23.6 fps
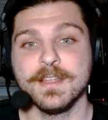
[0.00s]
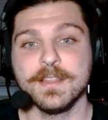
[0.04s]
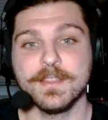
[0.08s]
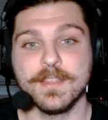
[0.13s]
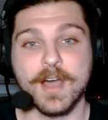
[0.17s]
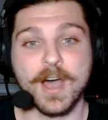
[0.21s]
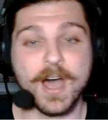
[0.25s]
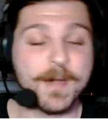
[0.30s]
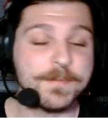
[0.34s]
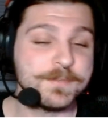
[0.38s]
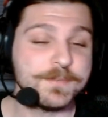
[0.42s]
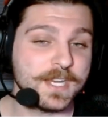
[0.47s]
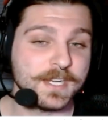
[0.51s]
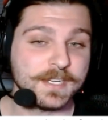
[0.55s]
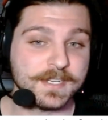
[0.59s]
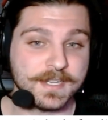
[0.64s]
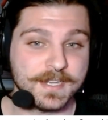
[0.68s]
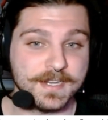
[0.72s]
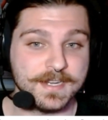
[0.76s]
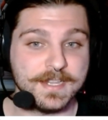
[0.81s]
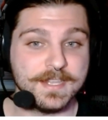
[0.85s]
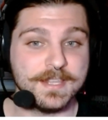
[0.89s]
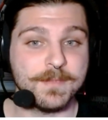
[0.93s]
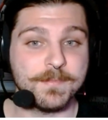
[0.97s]
The object
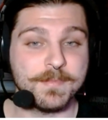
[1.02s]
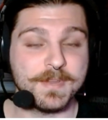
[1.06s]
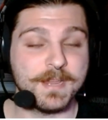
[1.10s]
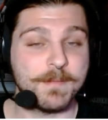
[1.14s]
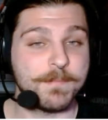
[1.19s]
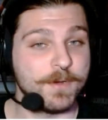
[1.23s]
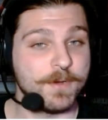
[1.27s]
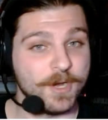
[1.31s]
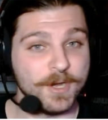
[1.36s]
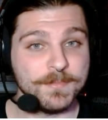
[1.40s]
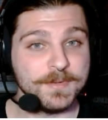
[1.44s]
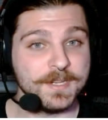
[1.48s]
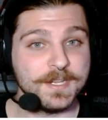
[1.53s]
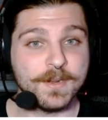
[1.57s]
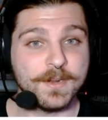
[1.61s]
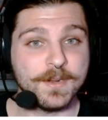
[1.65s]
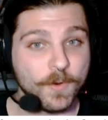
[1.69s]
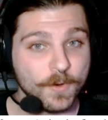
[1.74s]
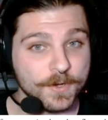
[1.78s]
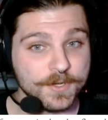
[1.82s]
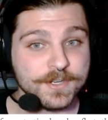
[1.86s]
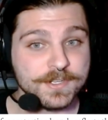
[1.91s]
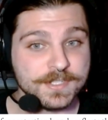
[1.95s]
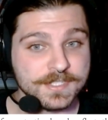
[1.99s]
can either be a permanent
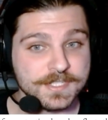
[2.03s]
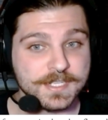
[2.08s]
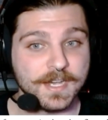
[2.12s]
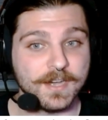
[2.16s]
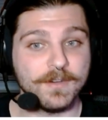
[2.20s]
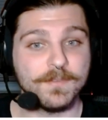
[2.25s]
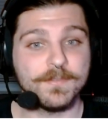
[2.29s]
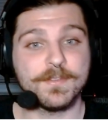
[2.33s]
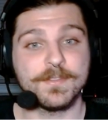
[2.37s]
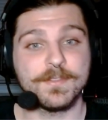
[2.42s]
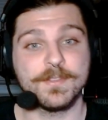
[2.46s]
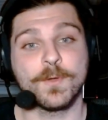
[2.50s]
or yourself.